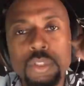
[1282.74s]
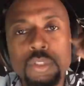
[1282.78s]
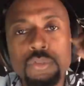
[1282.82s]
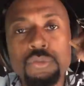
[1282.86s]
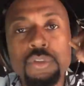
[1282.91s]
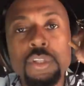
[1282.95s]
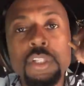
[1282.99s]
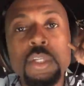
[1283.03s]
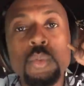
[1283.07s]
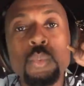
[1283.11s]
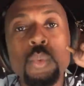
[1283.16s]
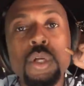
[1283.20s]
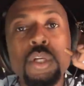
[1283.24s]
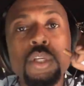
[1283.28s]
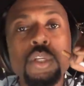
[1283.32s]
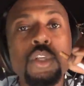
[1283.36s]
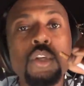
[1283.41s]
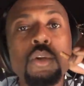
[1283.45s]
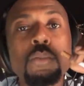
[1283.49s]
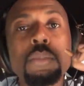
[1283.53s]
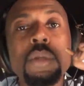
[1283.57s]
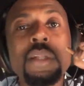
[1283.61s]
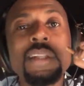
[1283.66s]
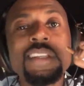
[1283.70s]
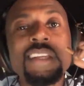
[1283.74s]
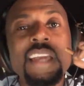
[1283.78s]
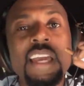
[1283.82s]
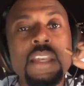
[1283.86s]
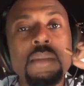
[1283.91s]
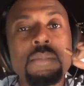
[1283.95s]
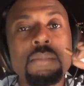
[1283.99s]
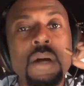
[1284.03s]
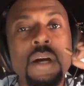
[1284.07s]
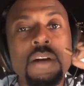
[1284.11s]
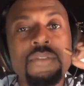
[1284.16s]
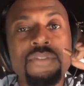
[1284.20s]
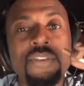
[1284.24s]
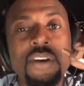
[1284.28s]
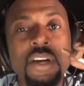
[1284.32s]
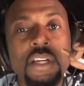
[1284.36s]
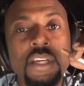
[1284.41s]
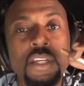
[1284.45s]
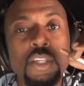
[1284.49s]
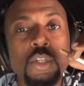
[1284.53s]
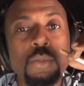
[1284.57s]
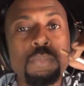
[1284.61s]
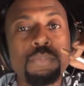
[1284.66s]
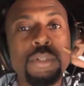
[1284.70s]
And when you really want to humiliate a
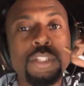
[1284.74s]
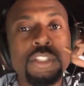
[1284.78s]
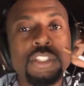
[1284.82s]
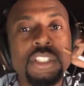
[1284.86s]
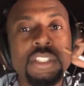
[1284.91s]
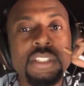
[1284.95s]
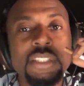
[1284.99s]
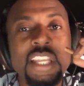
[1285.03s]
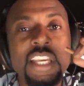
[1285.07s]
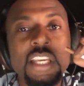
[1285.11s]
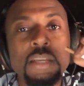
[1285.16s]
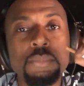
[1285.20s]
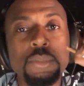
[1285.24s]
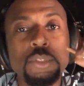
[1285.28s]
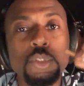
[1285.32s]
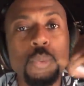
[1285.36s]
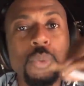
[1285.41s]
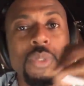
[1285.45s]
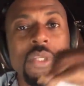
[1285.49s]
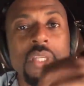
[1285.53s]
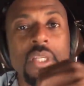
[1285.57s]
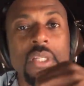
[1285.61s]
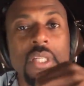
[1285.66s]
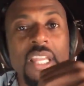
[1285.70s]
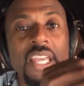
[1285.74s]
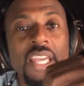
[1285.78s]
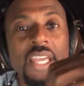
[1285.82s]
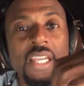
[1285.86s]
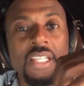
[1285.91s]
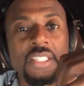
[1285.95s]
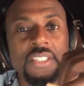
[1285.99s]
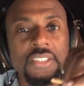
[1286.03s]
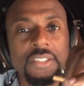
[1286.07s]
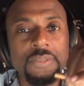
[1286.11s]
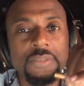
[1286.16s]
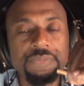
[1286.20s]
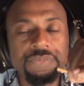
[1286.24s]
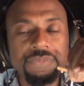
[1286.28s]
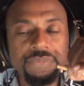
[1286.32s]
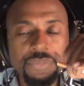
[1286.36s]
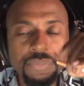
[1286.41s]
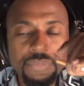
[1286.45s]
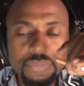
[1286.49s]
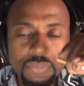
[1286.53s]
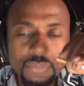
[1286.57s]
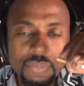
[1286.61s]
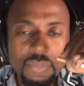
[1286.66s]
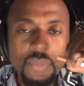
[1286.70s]
motherfucker, you push your dick between your legs
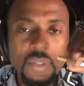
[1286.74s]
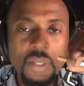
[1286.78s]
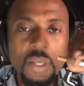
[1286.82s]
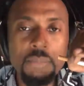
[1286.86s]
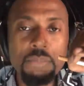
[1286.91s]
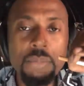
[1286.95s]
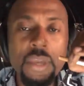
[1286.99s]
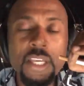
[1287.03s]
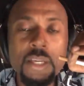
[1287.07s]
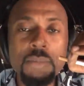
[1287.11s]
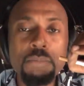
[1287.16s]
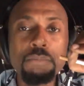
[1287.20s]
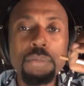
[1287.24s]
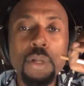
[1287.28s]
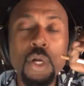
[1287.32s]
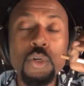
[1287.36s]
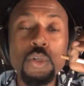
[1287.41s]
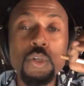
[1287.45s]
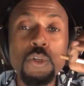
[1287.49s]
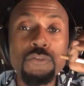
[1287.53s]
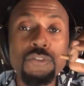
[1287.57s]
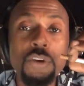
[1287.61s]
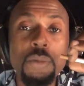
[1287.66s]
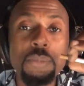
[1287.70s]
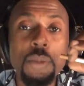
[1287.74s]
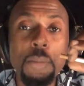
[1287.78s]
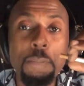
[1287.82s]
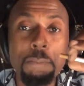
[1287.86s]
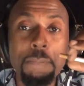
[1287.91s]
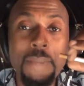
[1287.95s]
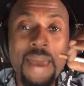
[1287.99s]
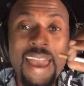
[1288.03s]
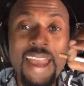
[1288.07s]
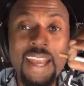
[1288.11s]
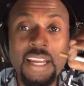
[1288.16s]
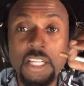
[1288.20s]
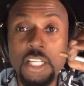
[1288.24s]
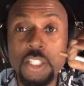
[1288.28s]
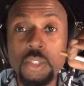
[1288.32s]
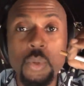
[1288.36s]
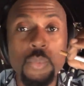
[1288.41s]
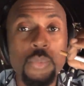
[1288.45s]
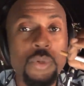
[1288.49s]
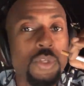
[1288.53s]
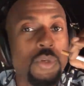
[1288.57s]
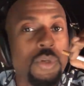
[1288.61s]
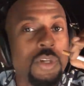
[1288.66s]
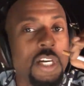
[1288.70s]
and they can blow you from the back. This
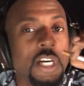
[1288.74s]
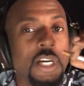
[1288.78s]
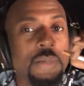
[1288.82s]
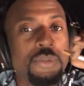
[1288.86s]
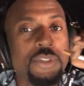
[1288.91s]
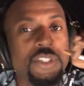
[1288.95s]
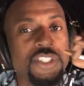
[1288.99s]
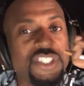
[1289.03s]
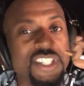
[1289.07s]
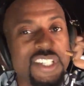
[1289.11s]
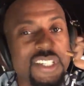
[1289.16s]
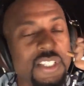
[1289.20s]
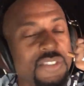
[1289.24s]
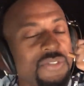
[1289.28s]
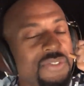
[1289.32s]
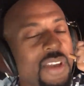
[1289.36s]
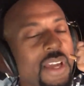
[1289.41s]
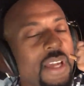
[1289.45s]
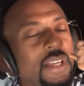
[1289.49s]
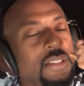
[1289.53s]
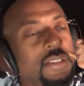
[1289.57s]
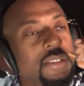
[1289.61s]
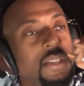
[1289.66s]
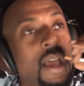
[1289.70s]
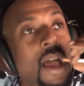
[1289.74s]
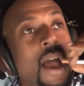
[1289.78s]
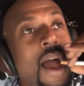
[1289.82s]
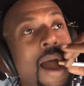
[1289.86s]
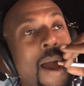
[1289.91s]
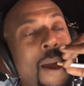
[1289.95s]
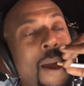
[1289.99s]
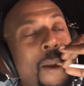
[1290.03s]
one, when you come, you can shit in his face.